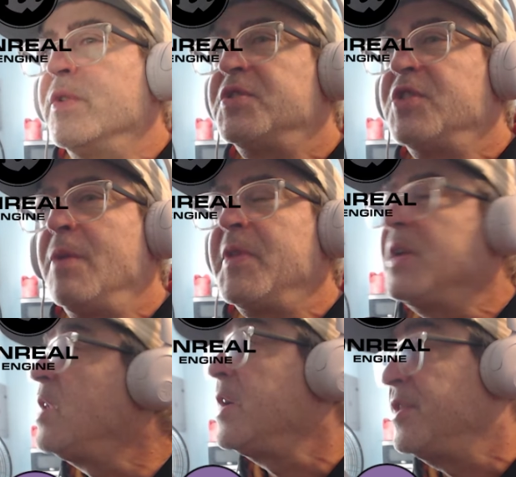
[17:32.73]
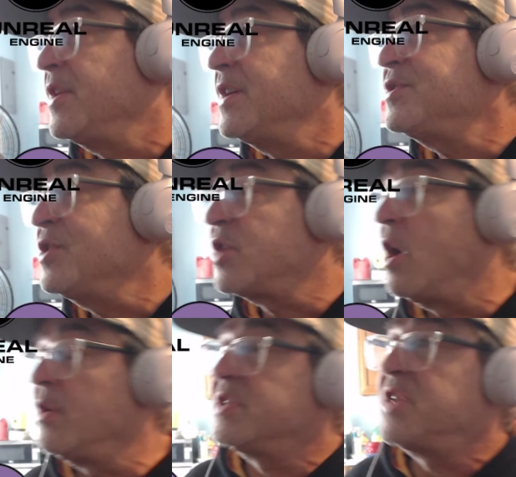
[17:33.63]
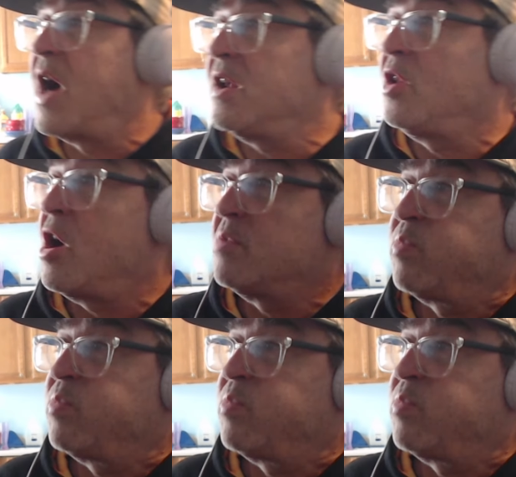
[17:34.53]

with something like this, it's called a dialogue